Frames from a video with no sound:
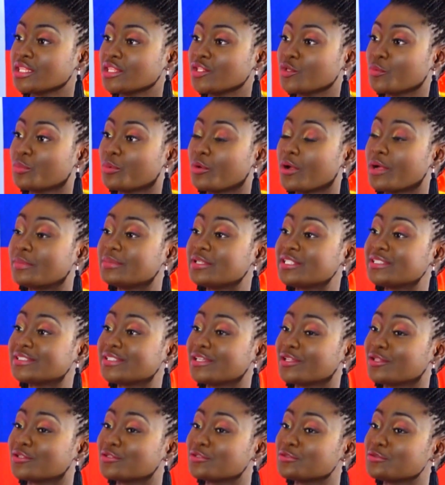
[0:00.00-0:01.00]
they'll probably
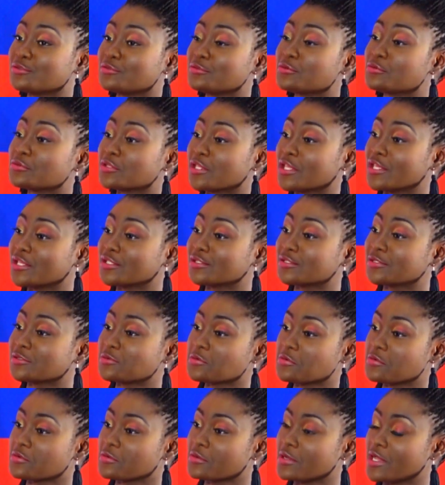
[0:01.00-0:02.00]
tell you, okay,
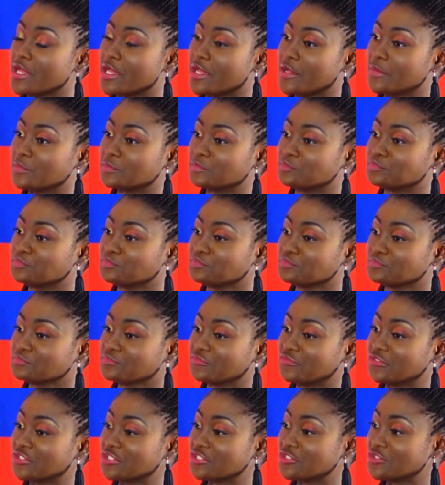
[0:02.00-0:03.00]
so
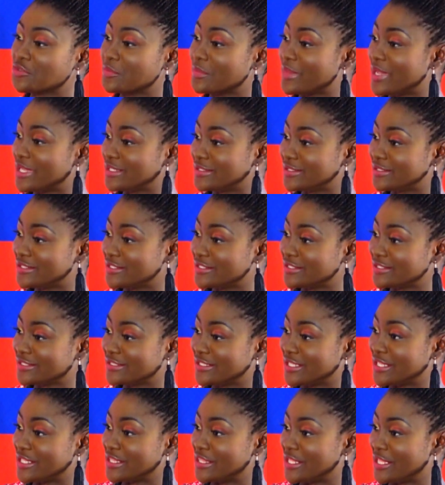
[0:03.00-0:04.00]
finish your master's
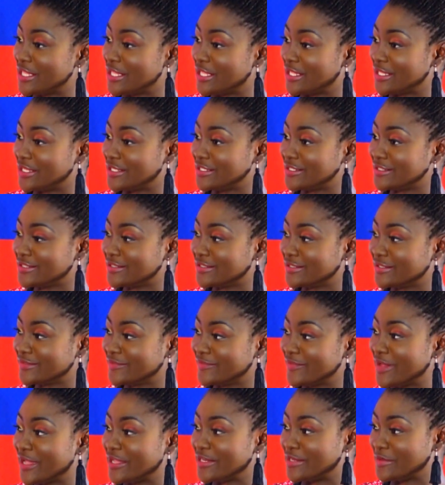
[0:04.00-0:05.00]
and then
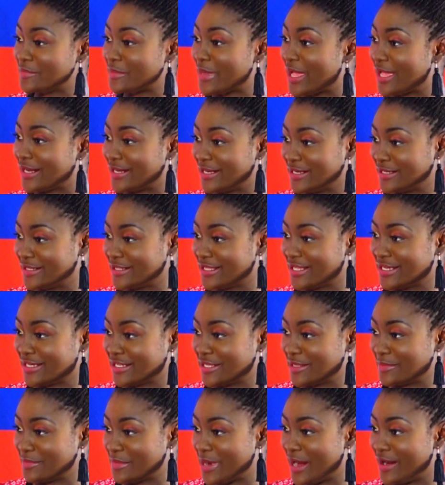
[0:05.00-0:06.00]
find a man
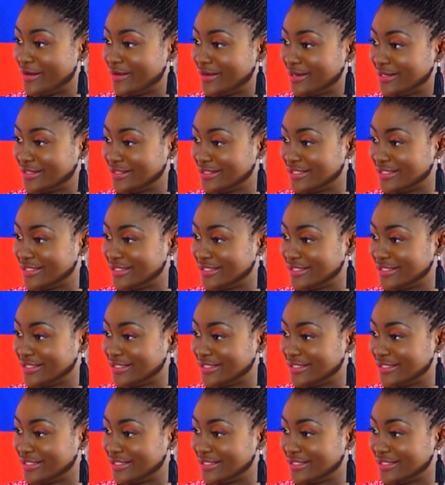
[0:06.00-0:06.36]
and get married.